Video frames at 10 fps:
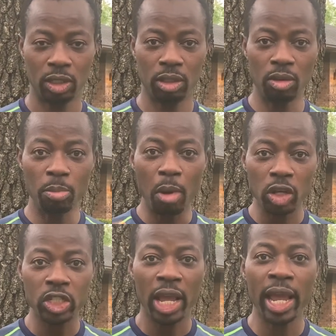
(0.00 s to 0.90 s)
you
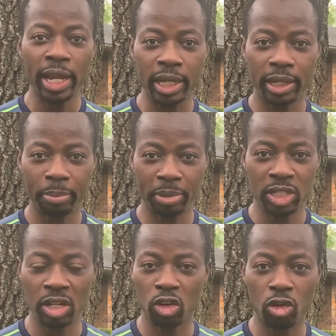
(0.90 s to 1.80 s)
must hate
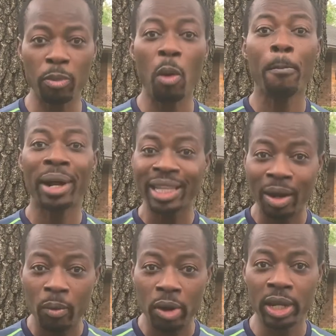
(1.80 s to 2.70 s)
President Trump, no matter
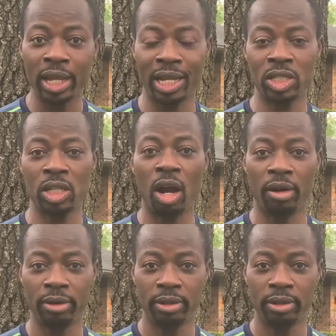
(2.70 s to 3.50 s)
what he has done.